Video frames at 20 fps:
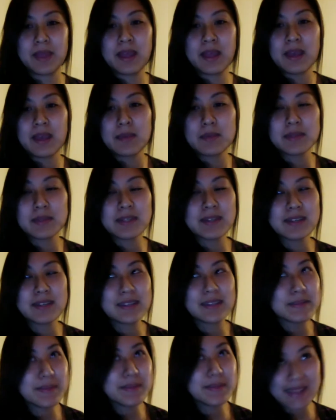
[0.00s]
But then in
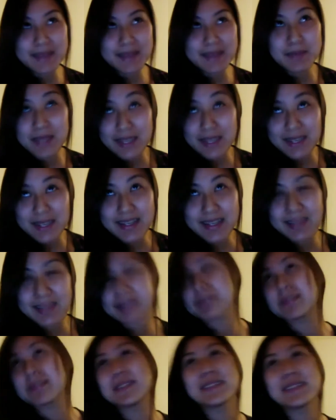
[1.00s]
the beginning,
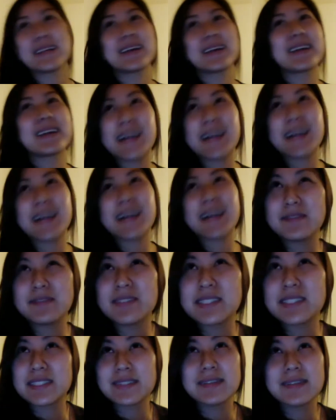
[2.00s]
there was like kind
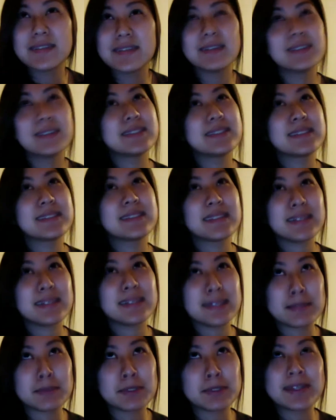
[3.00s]
of a
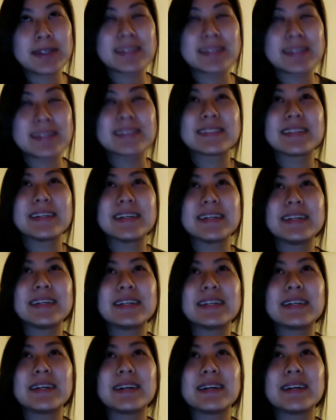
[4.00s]
disclaimer that
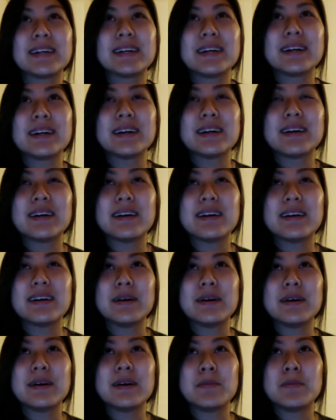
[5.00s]
said
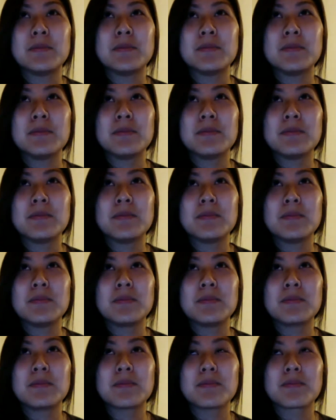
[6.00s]
um,
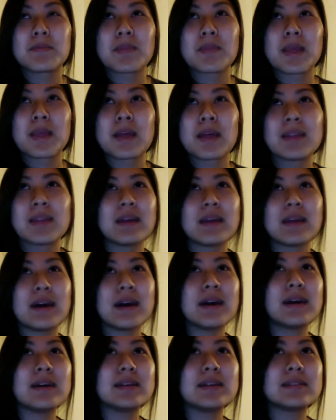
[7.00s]

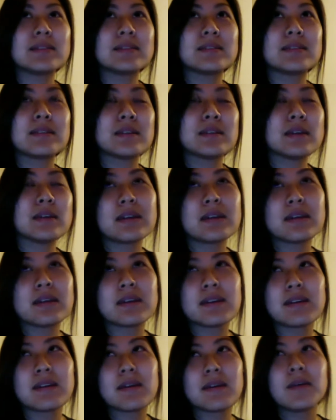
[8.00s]
that
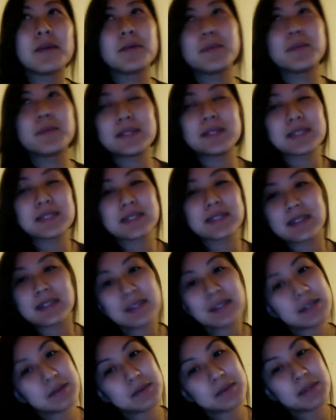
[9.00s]
basically
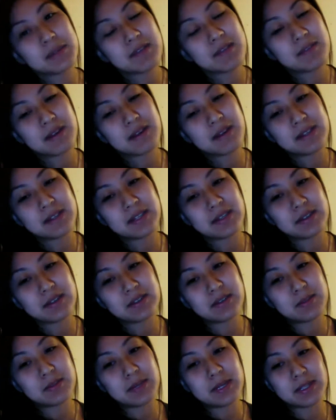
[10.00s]
like when they found out
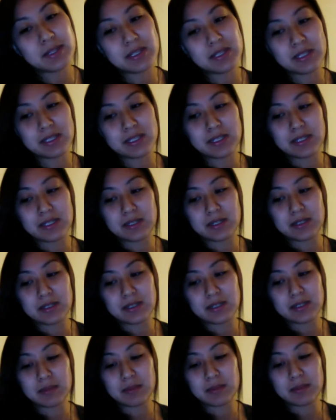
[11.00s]
about
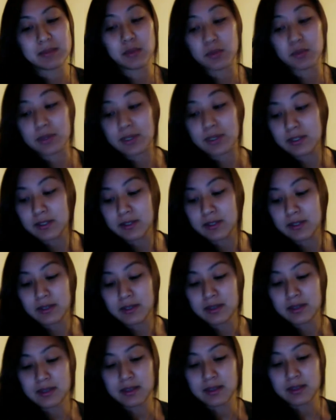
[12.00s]
the will
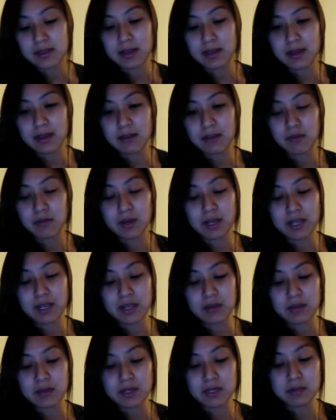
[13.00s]
that
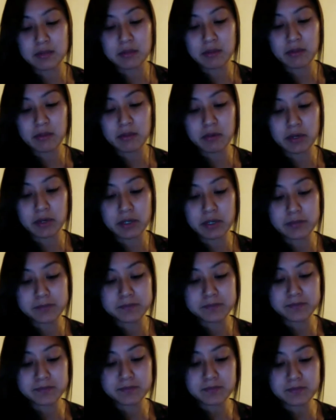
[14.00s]
Frank had written before,
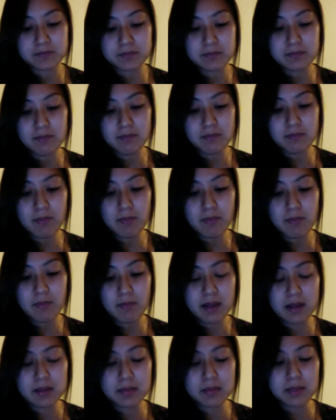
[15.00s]

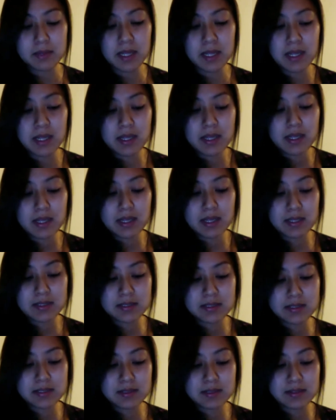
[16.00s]
um,
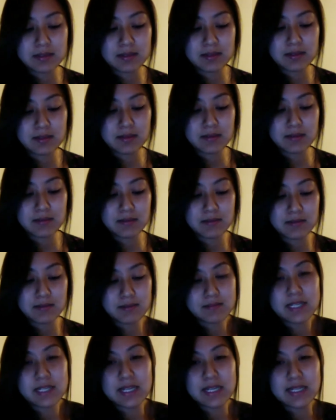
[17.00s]
it's
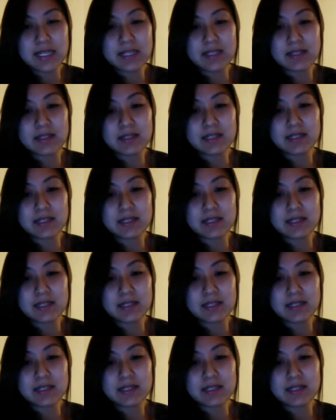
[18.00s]
Jackie